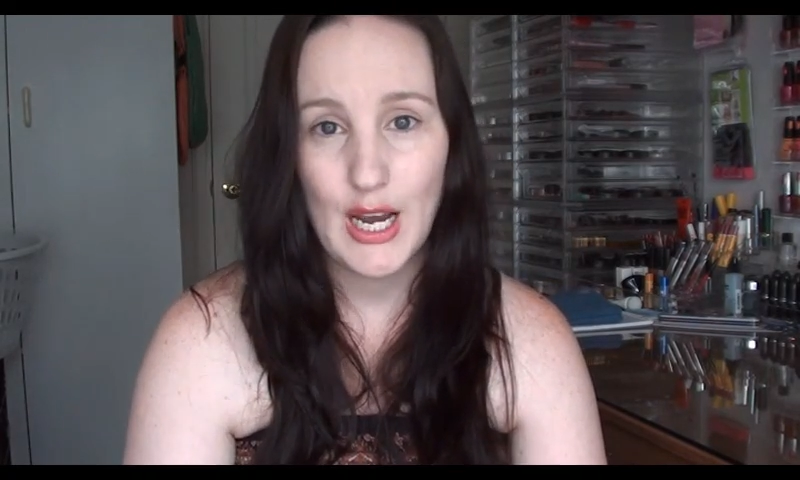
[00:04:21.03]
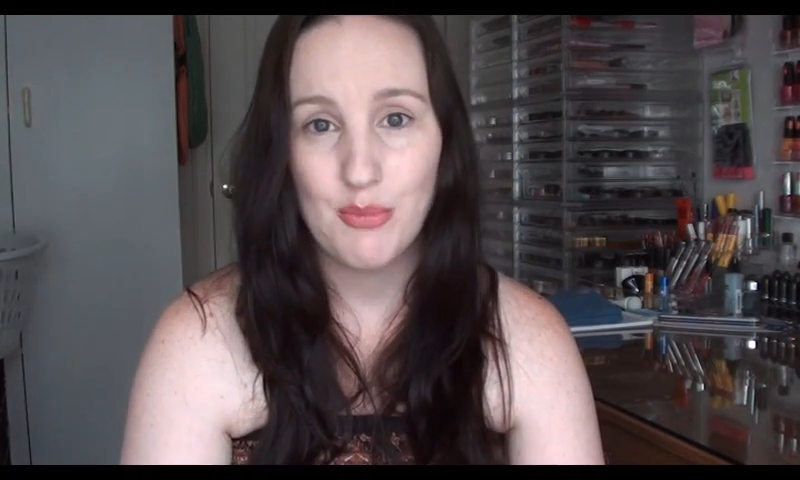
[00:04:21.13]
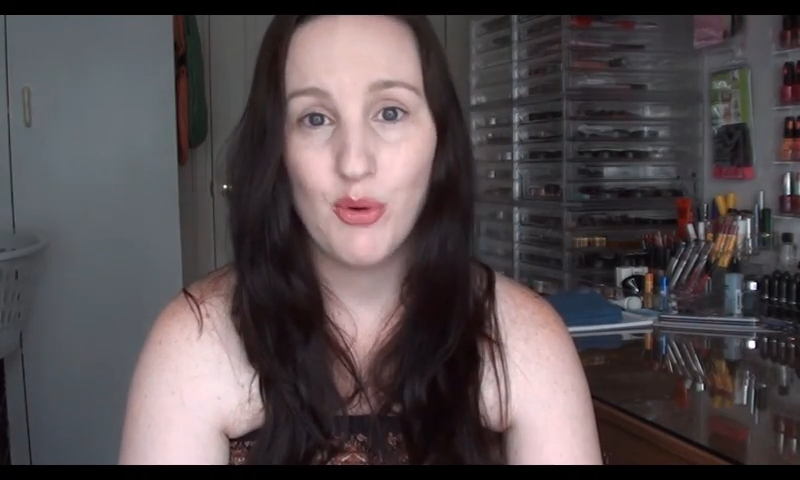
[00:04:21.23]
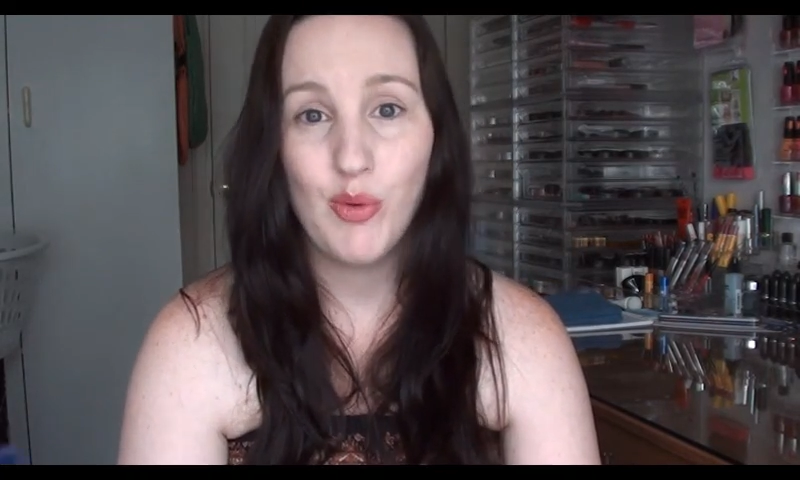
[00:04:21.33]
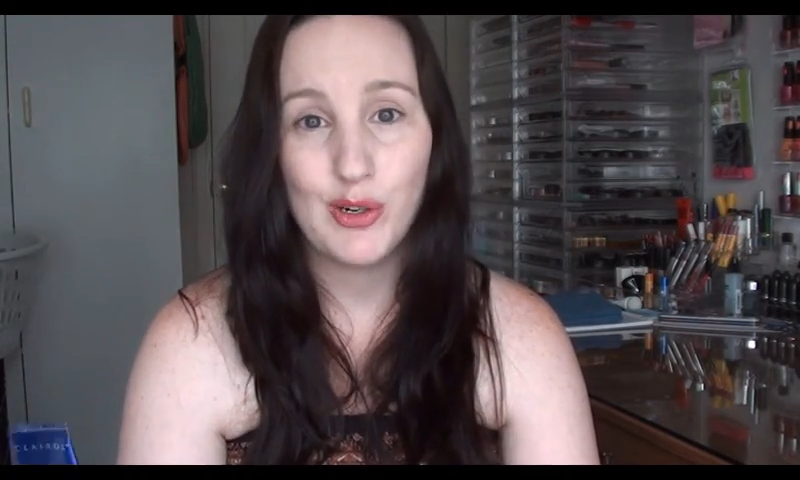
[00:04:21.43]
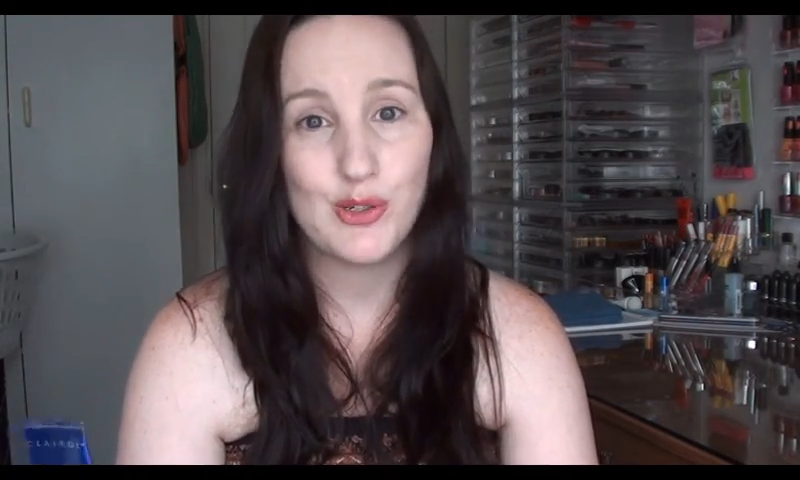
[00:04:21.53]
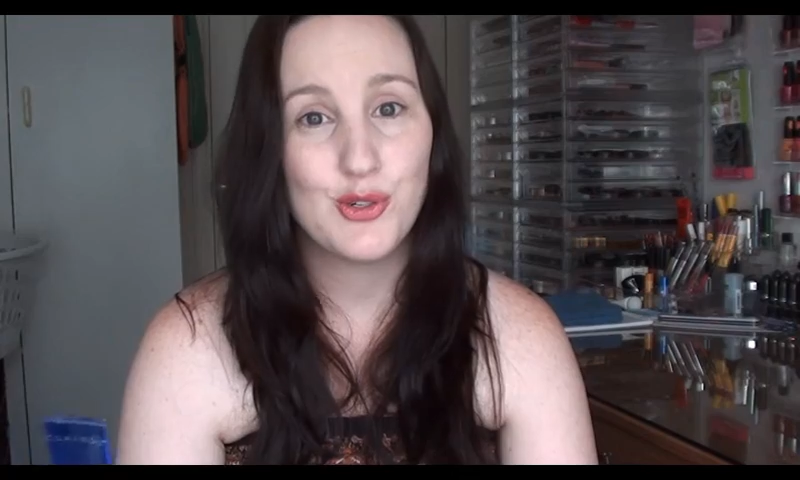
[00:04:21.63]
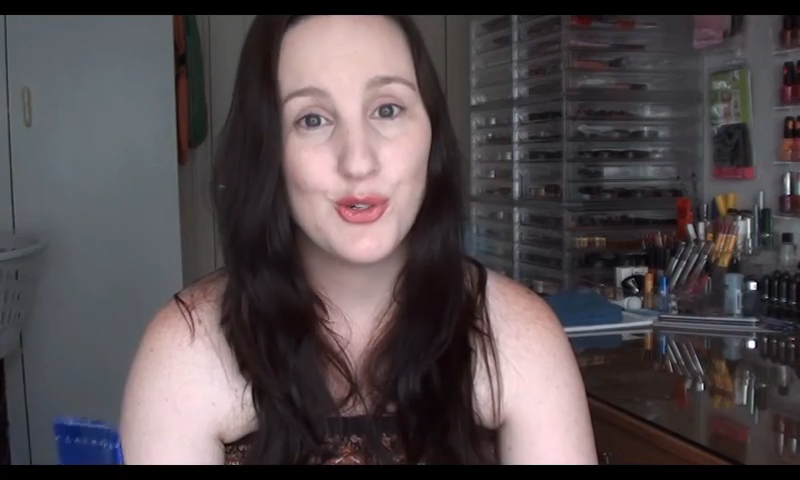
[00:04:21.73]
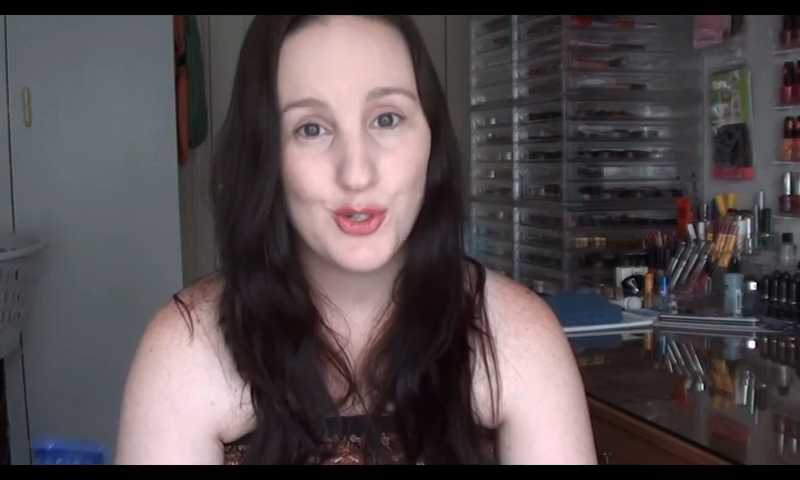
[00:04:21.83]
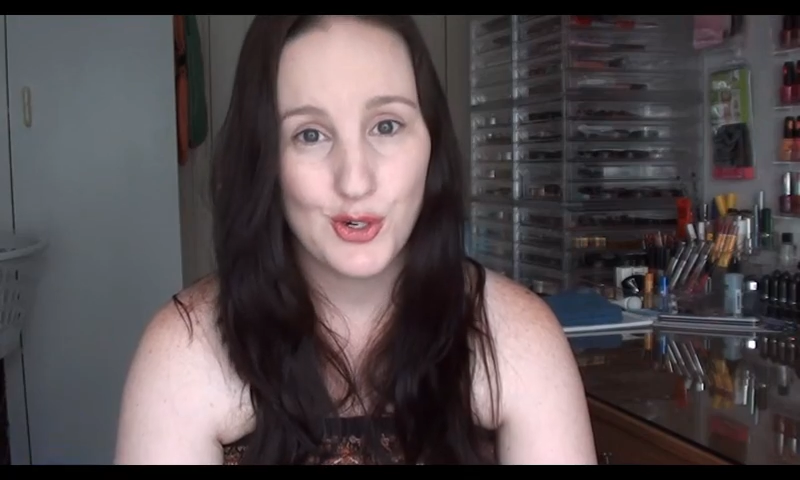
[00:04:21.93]
up on 1 or
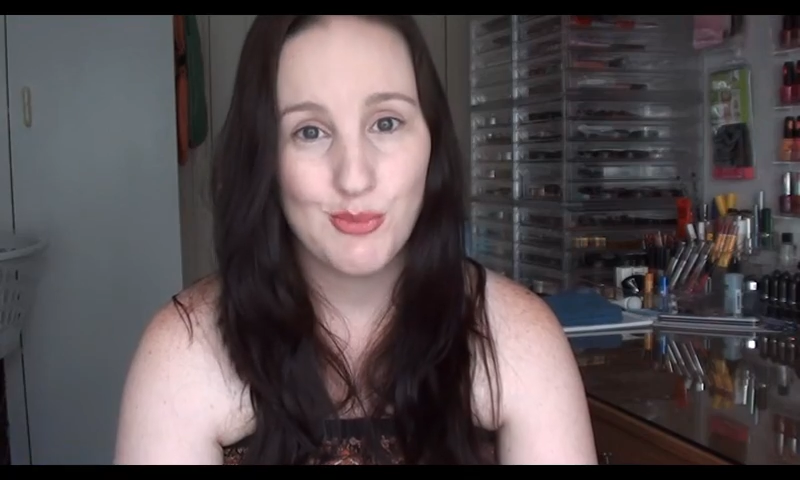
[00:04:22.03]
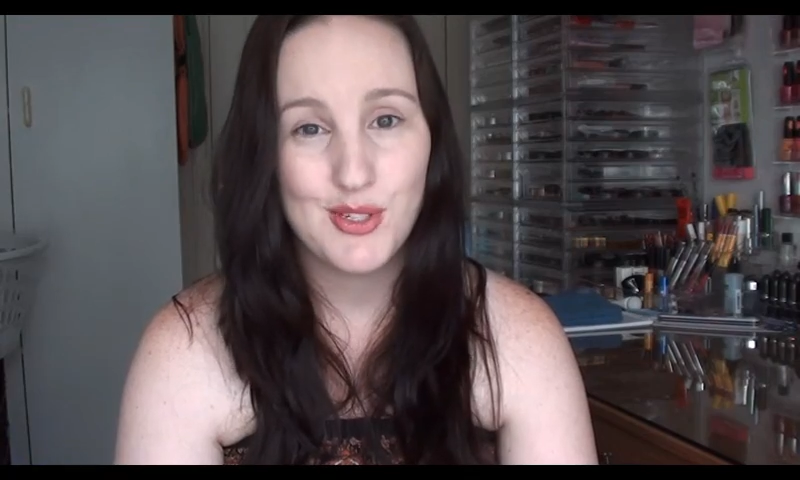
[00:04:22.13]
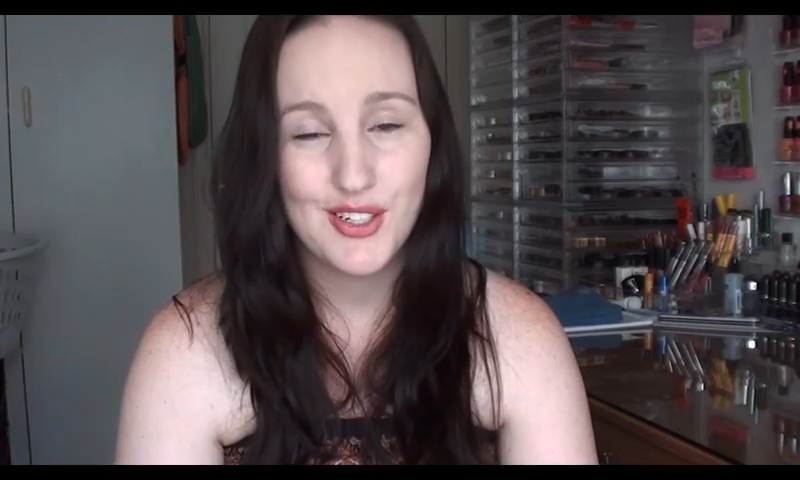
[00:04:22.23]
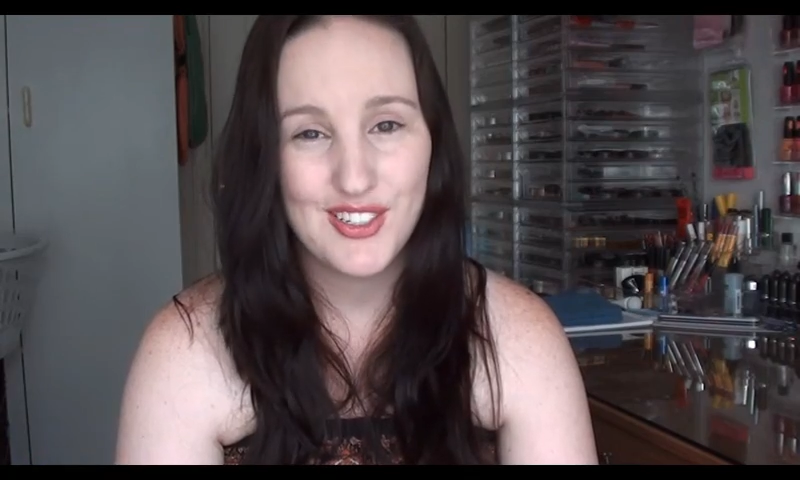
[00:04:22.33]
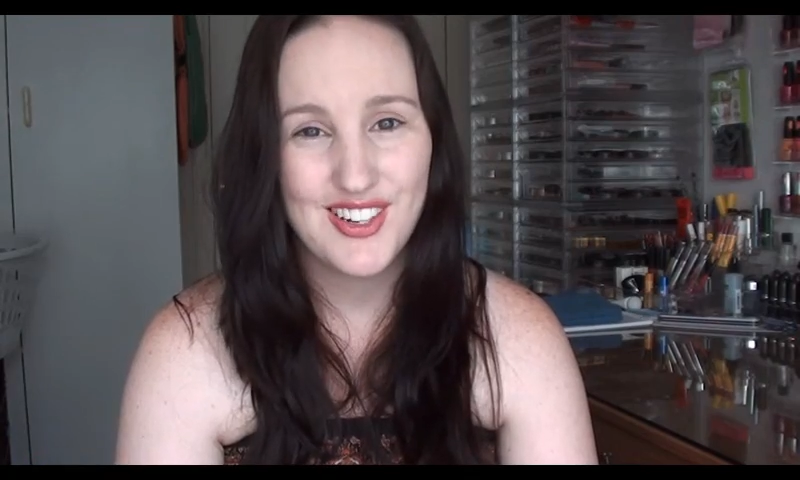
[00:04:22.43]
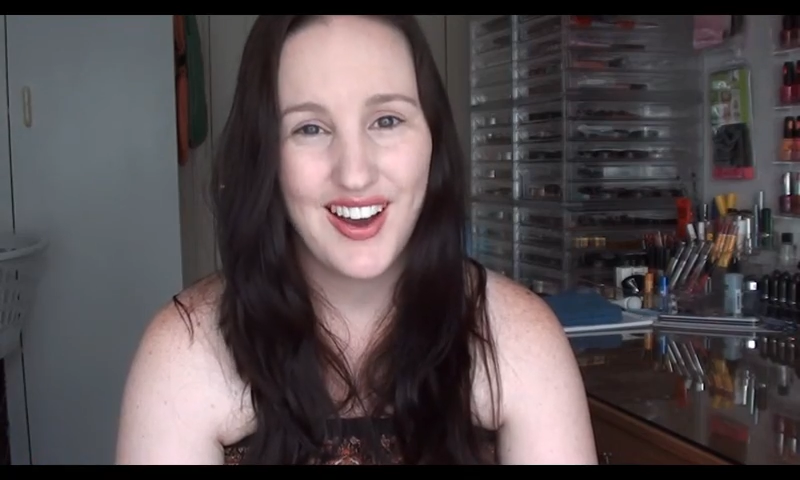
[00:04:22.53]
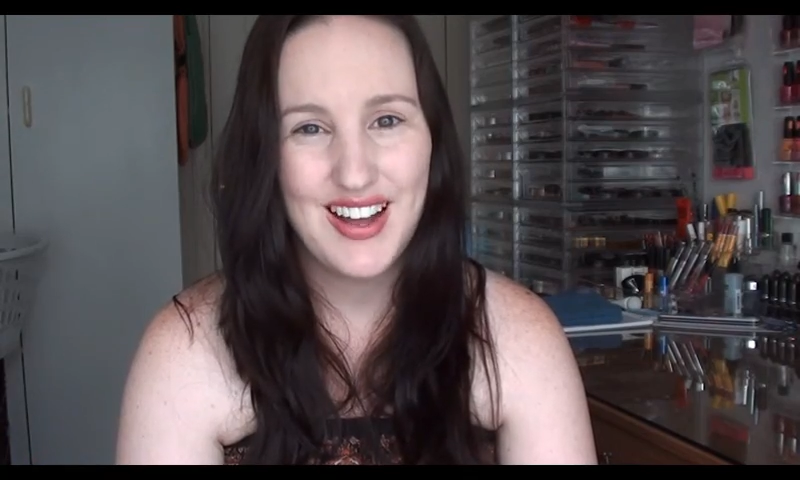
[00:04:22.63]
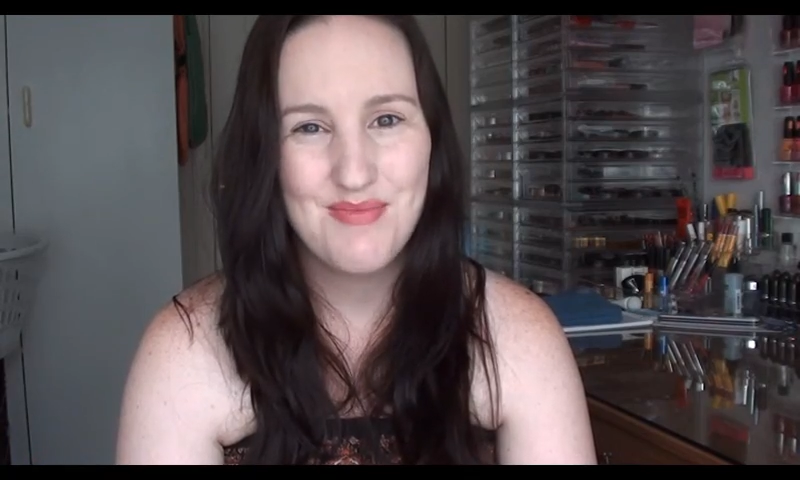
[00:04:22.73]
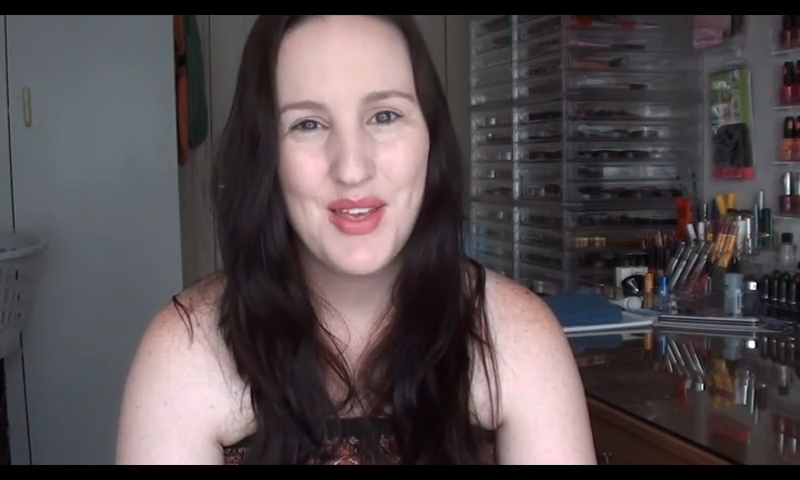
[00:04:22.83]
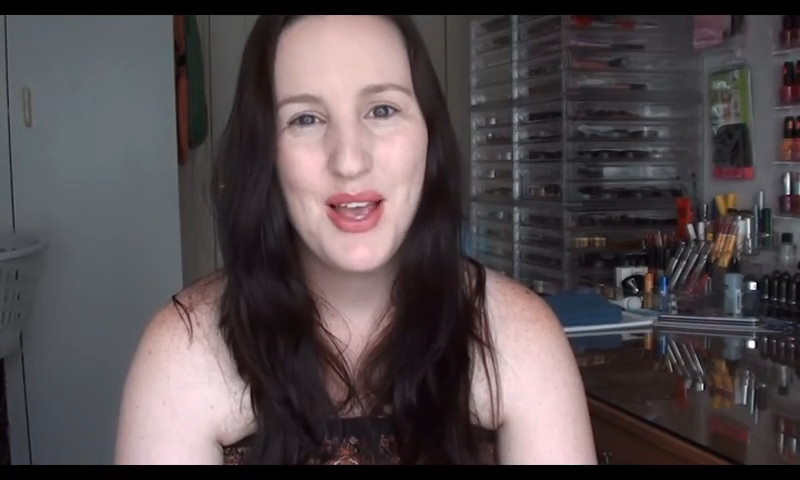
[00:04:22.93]
2 tubes at a time